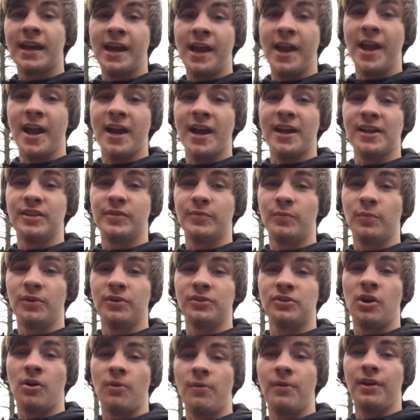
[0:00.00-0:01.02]
Hey guys, what
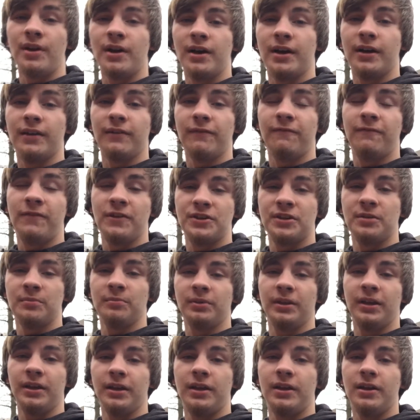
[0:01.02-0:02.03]
is going on? Fishing
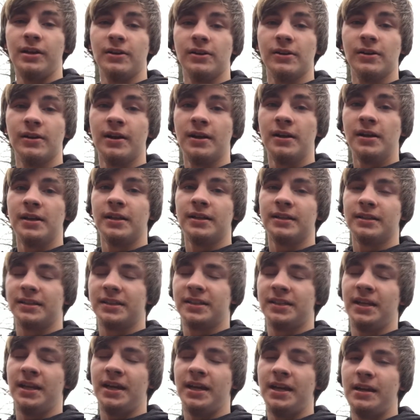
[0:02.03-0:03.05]
Plague here.
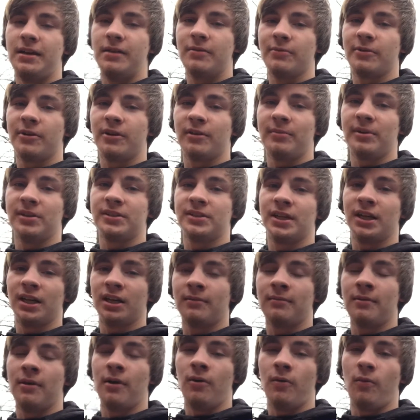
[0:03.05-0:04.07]
Today we're going to be
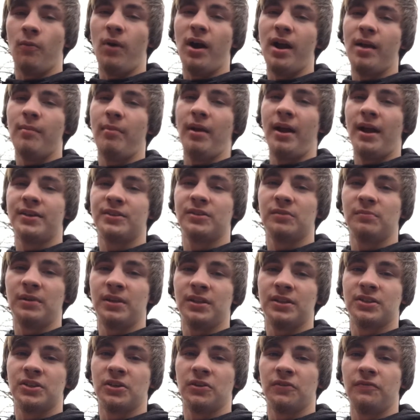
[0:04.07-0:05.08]
talking about why bass are
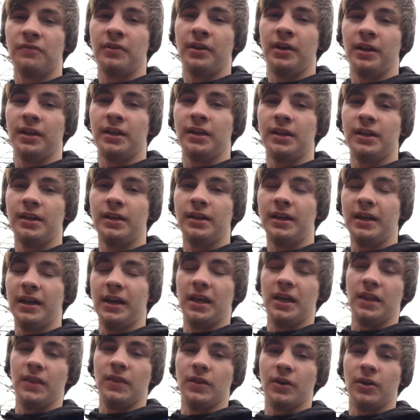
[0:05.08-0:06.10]
being so finicky
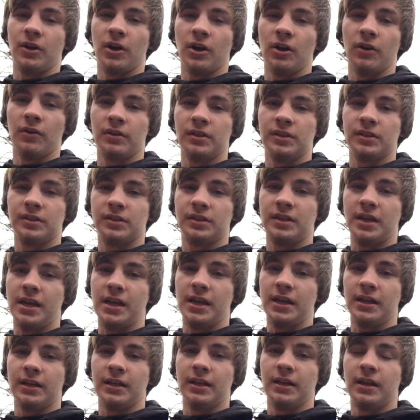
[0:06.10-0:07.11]
in the current
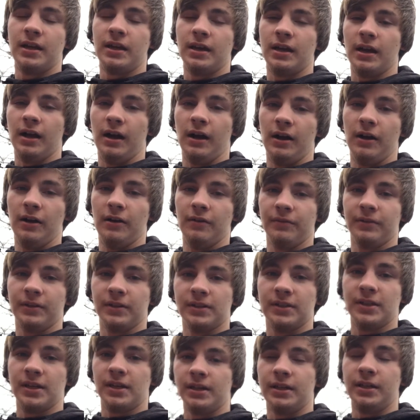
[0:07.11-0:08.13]
state of
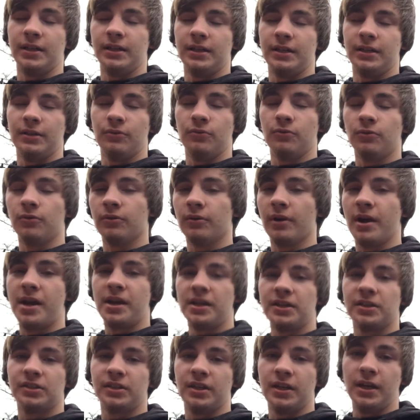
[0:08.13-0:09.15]
Kentucky or
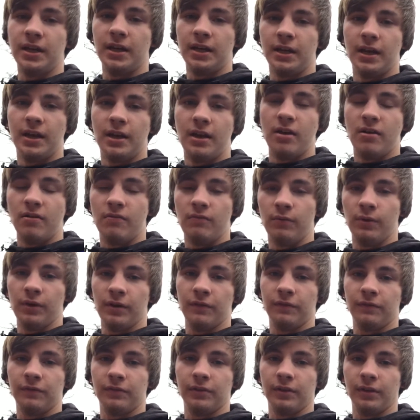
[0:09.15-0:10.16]
any state
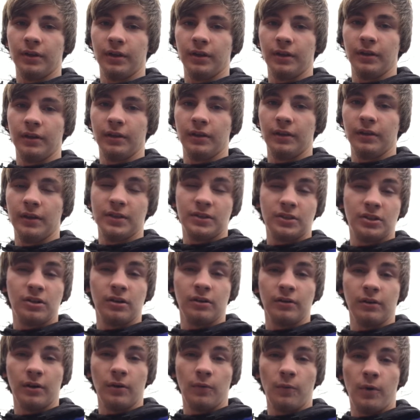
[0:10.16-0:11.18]
with this
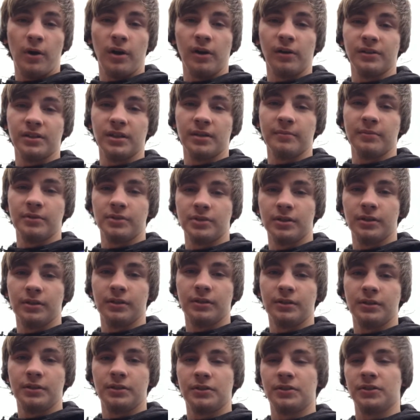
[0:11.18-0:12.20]
current water temperature.
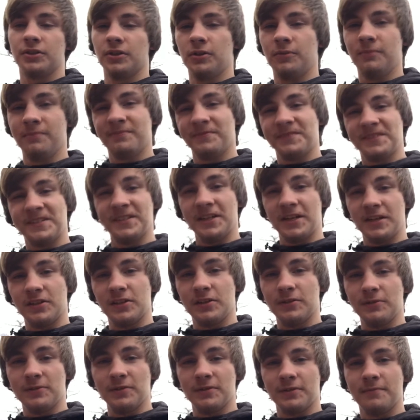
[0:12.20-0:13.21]
So, stay
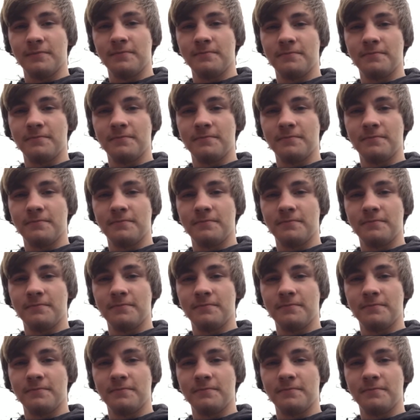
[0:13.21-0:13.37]
tuned.